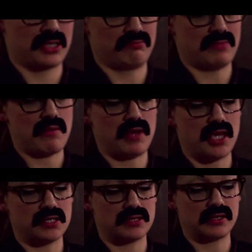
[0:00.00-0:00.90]
He
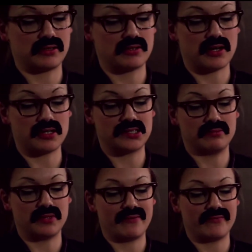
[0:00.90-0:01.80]
suggested repressed
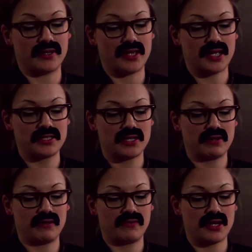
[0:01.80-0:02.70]
memories or
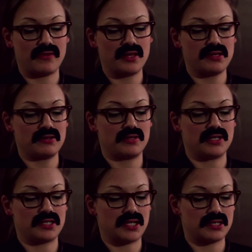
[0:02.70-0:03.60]
complexes,
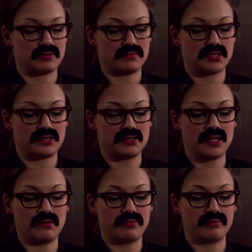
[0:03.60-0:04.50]
which produce the
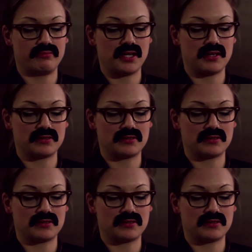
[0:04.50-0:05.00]
characteristic